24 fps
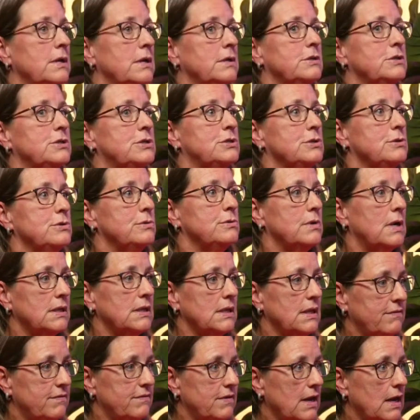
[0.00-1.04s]
to
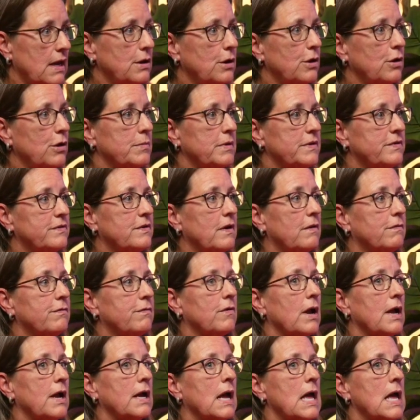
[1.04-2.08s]
alleviate human
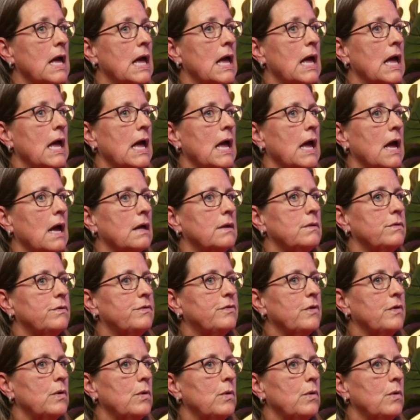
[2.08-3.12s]
suffering. And
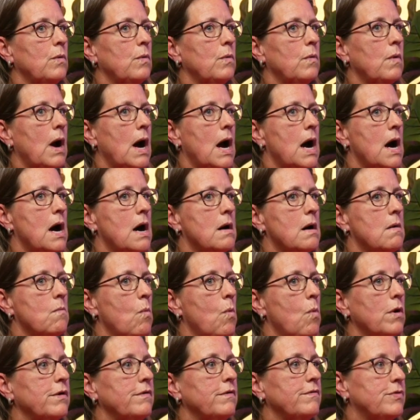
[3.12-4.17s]
so,
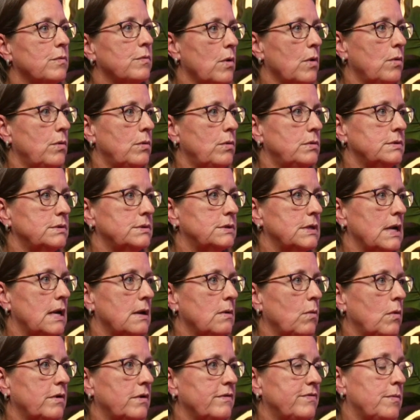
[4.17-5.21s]
one of the roles and
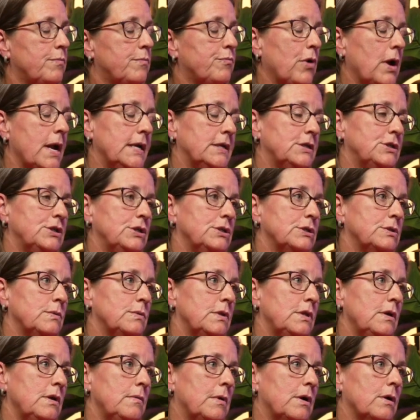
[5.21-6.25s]
one of the branches with
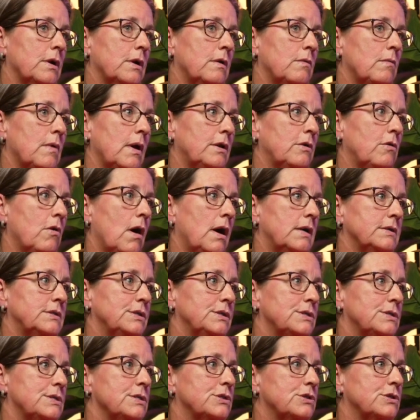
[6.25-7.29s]
the American Red Cross
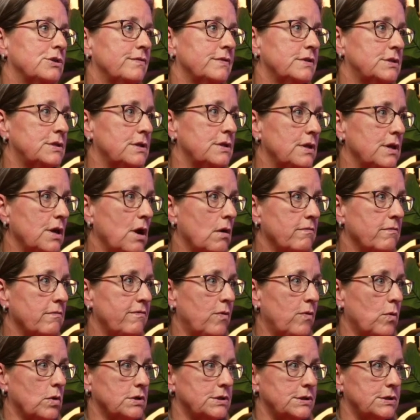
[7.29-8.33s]
is the Service to the Armed
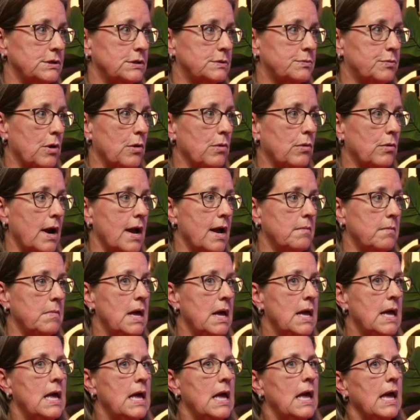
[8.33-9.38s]
Forces program.
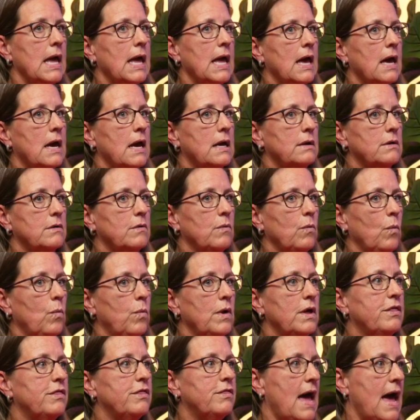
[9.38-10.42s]
And
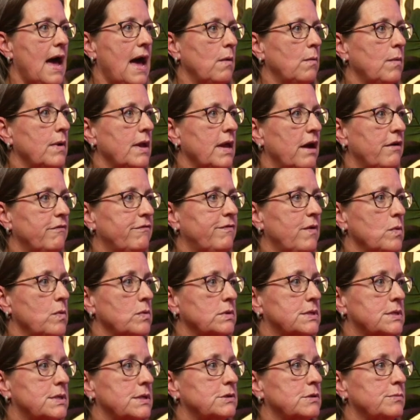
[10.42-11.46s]
with that, we have
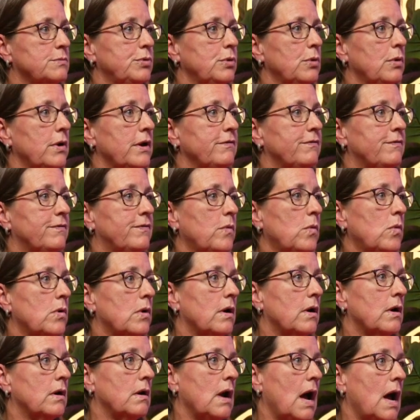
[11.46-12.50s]
folks that deploy
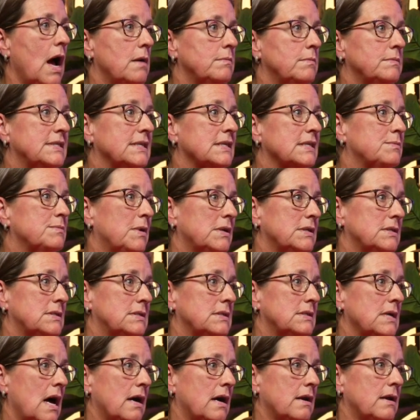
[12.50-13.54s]
for 6 months
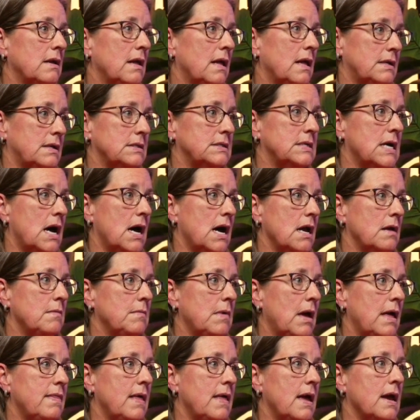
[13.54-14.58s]
at a time,
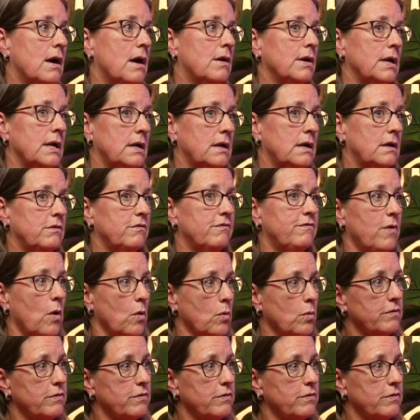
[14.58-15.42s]
and they are in forward